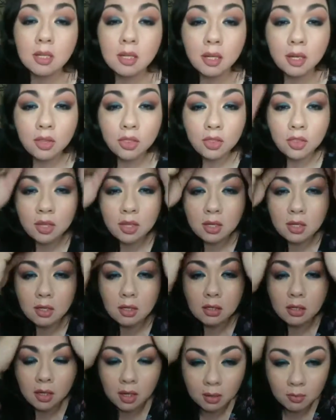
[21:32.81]
I think
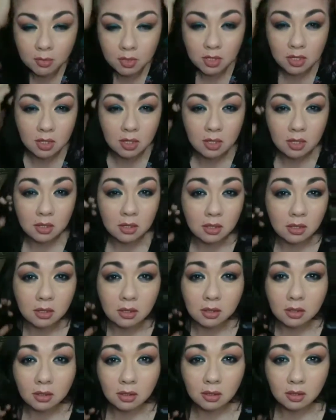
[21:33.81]
I'm done.
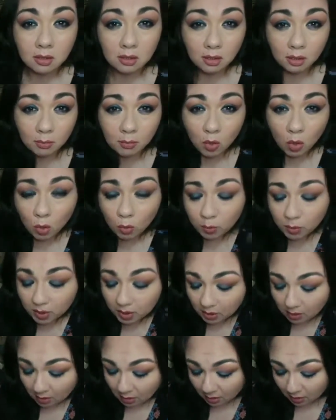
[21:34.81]
I'm
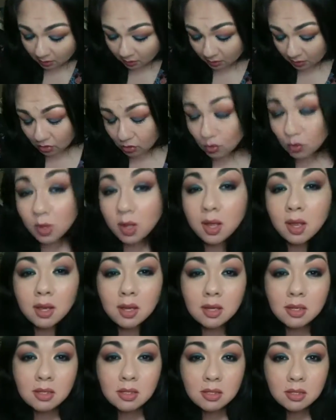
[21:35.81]
hoping that you
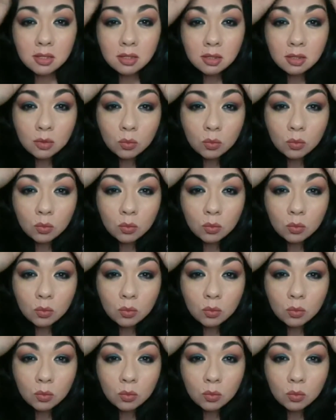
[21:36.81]
guys